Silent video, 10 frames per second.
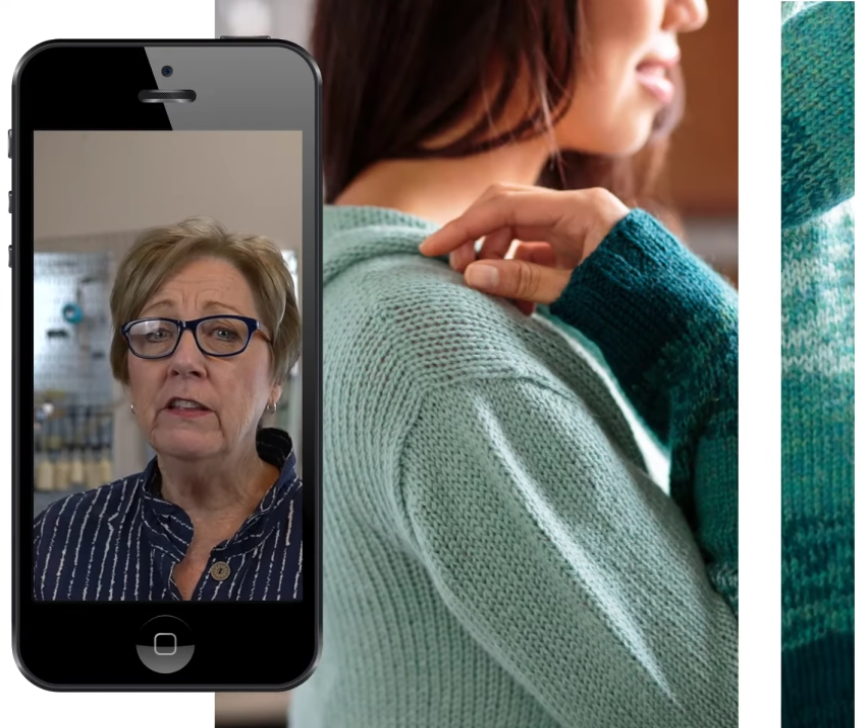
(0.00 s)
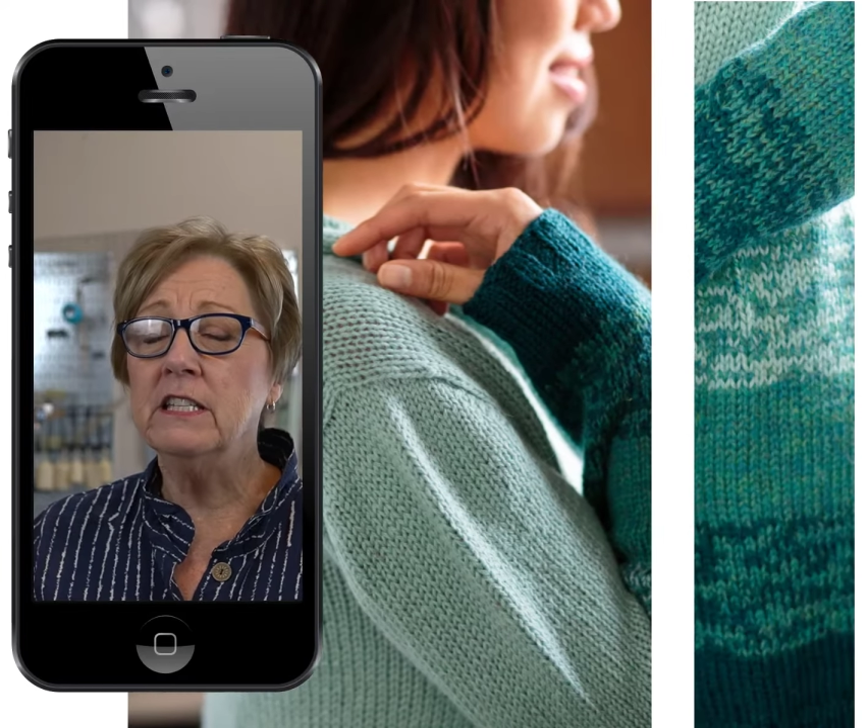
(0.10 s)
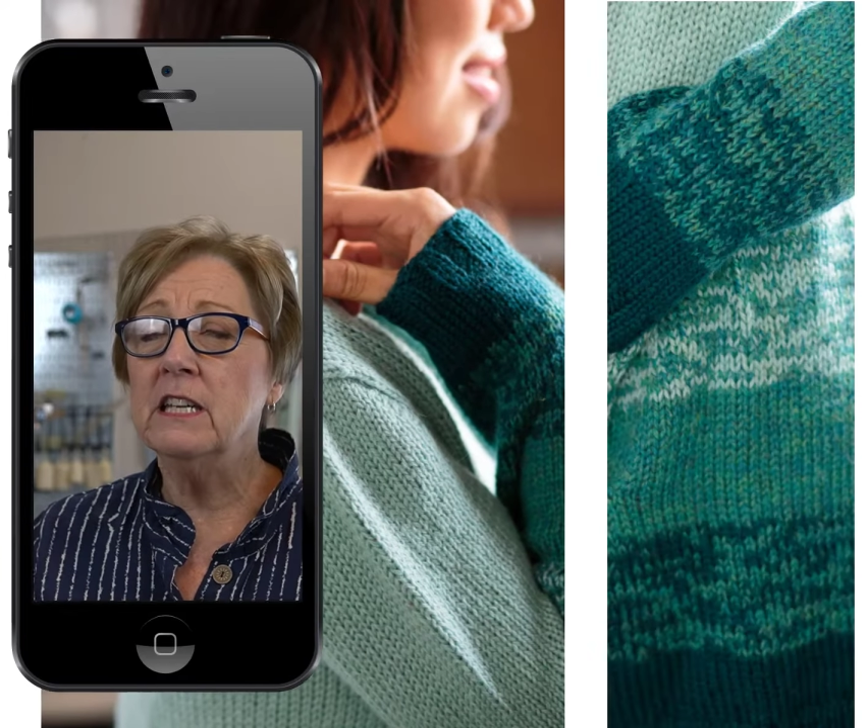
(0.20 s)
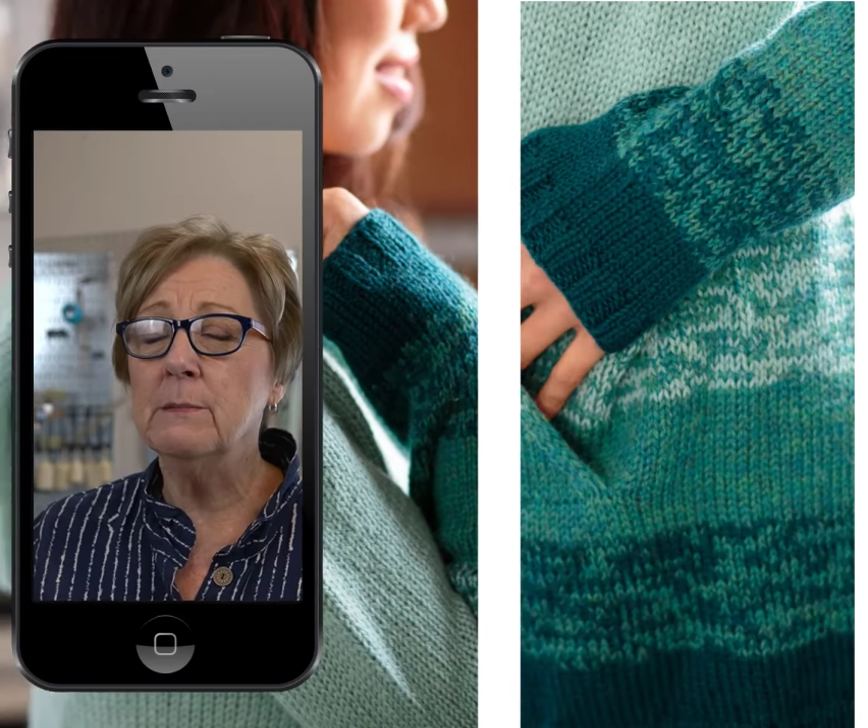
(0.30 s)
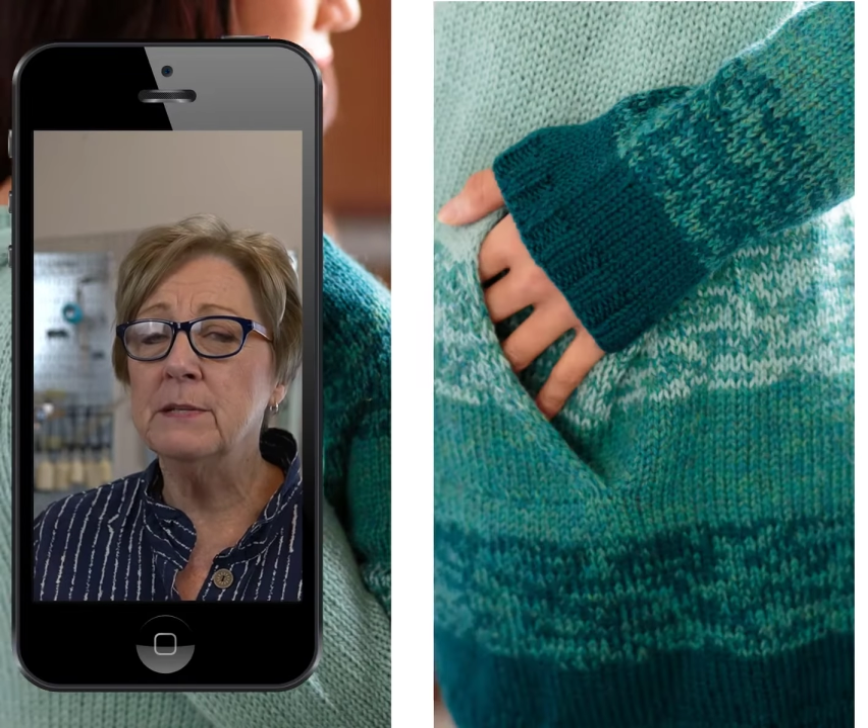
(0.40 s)
the
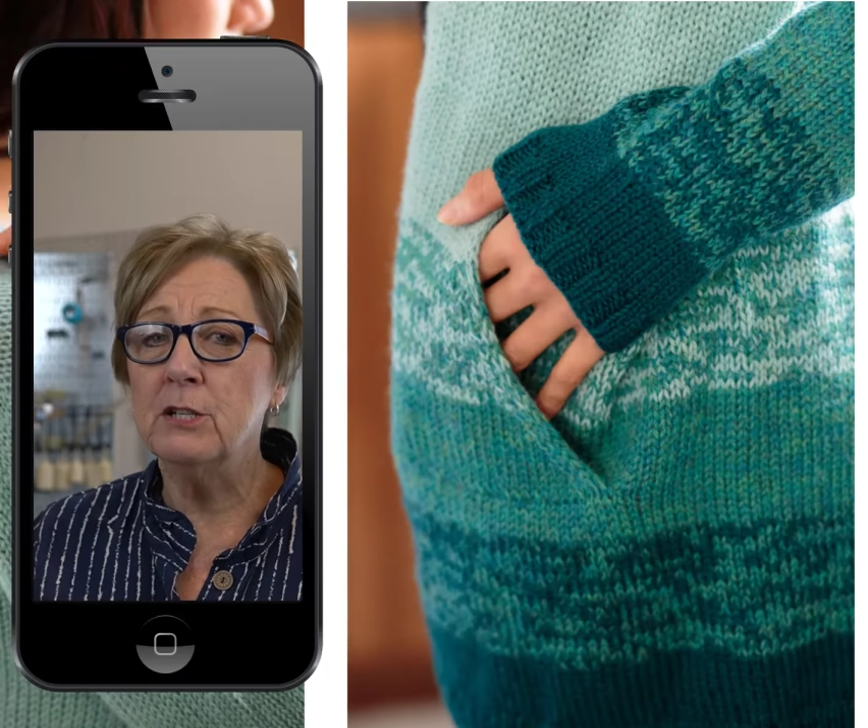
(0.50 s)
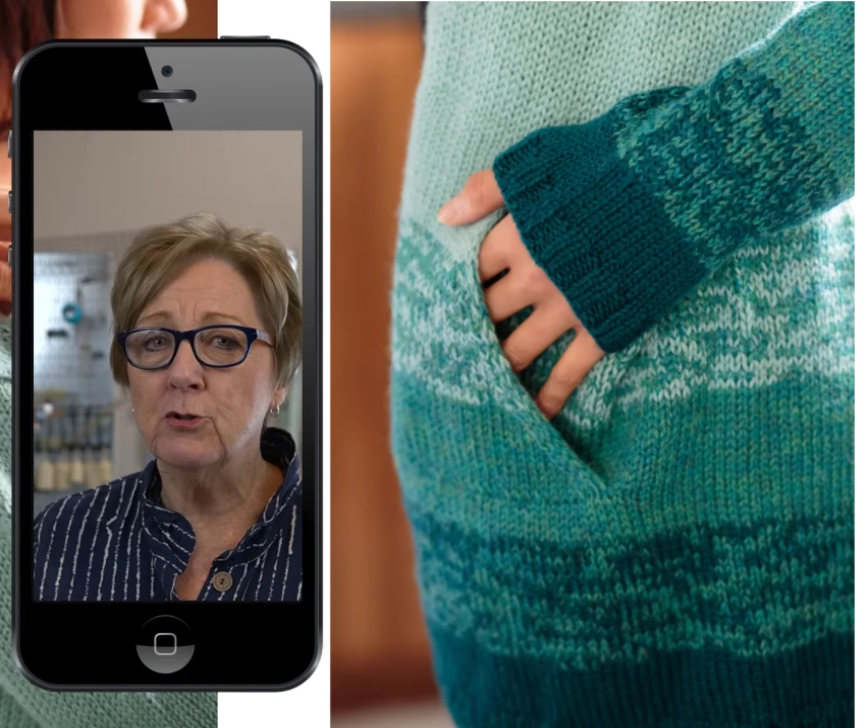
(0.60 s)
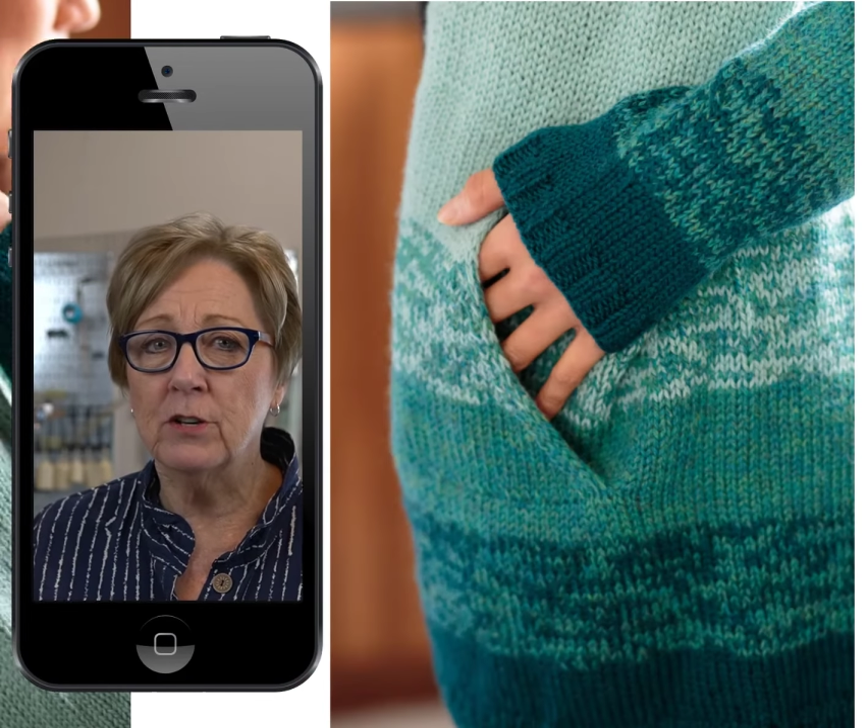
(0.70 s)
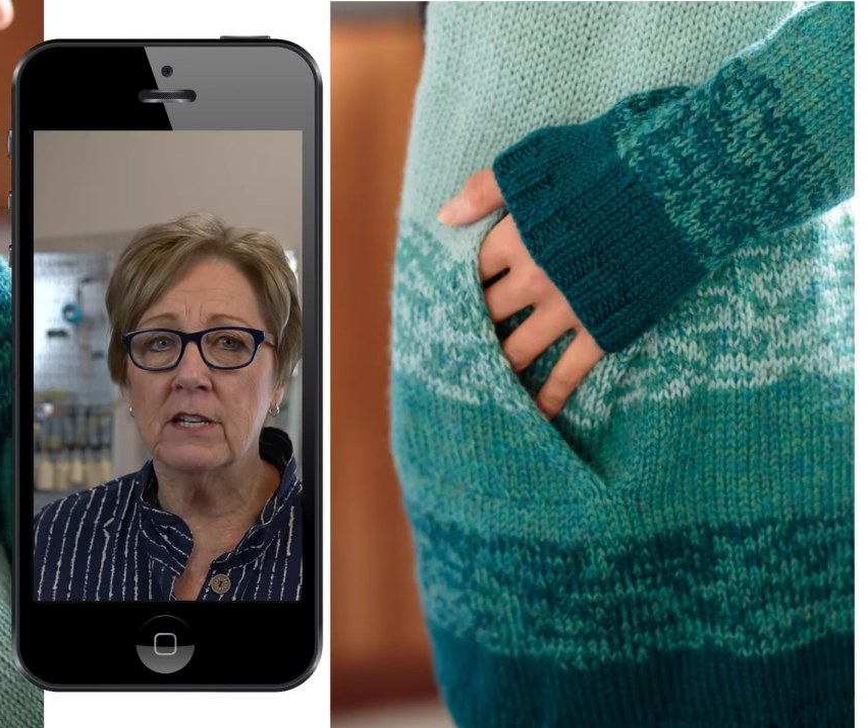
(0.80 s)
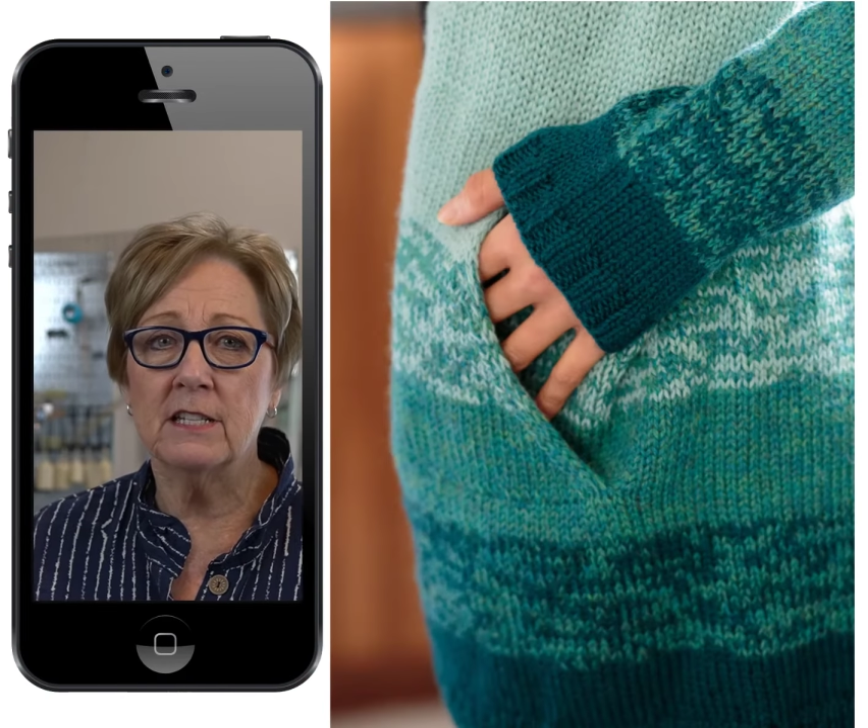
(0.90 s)
tips and
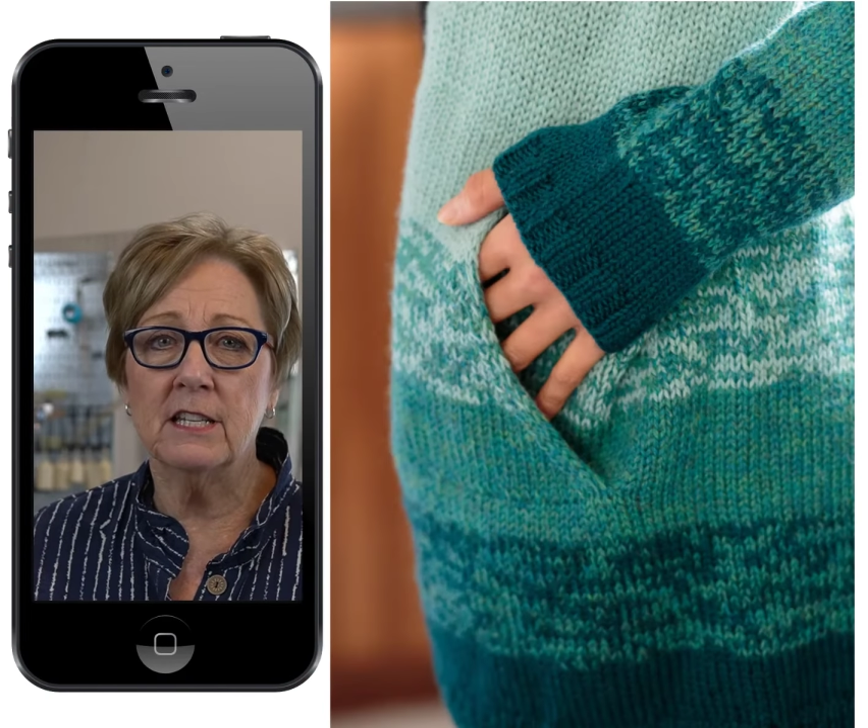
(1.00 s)
tricks